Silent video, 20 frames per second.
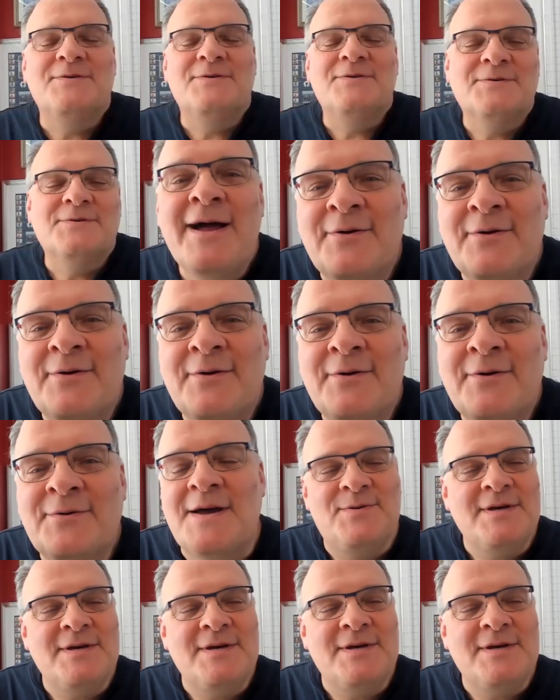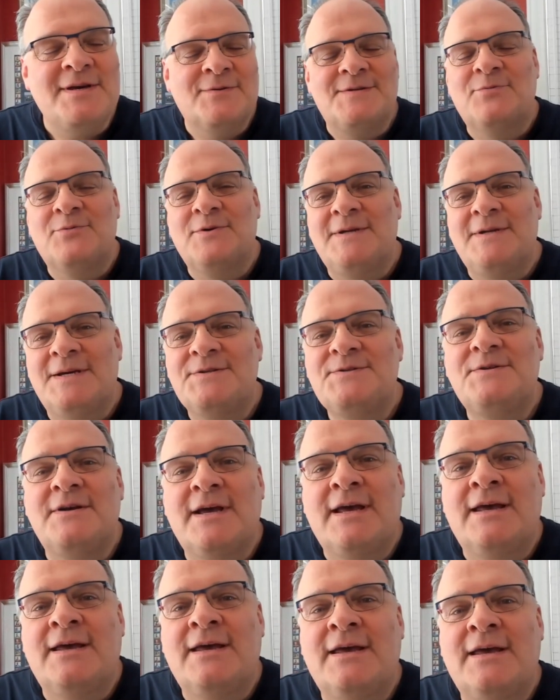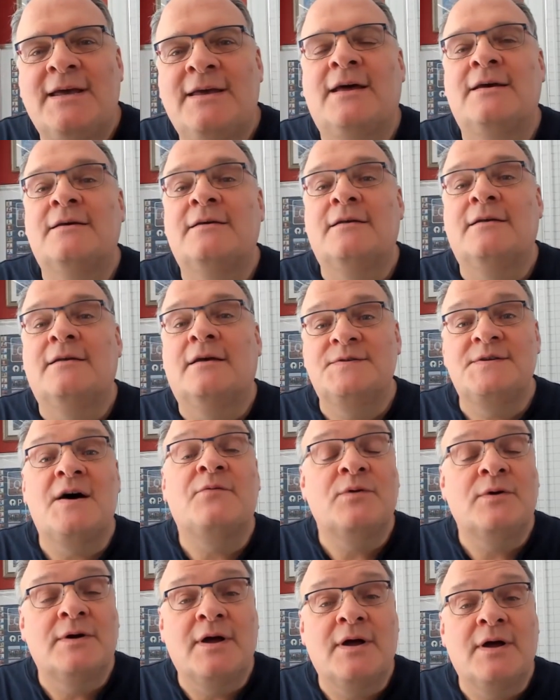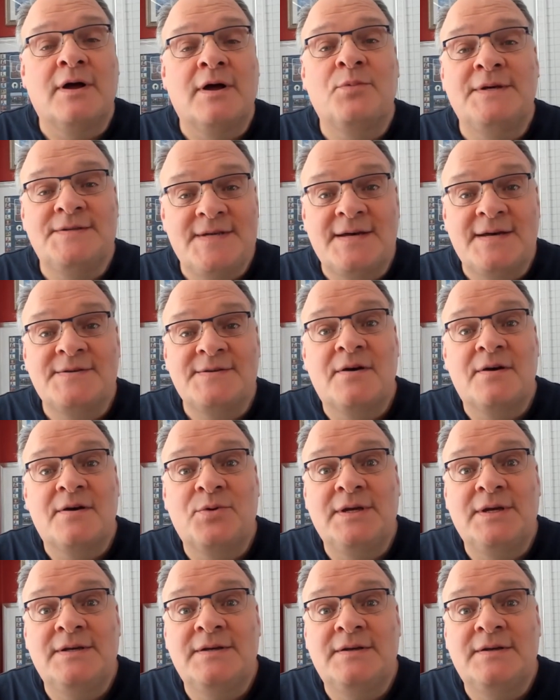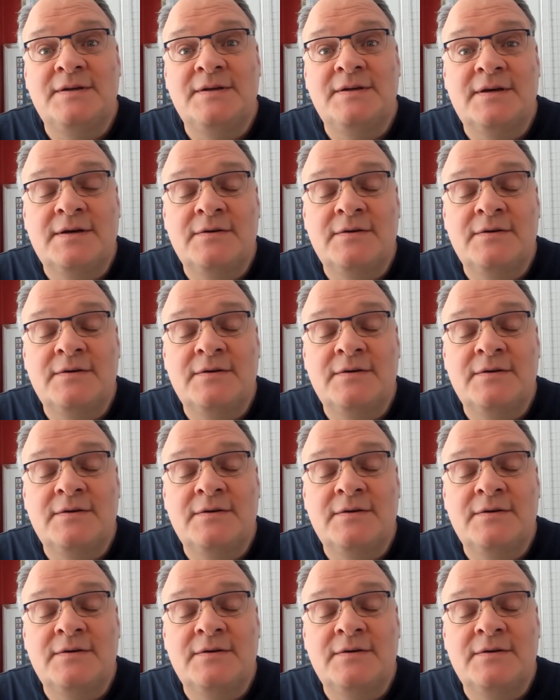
smile. I was speaking with someone yesterday at a software company, SaaS company,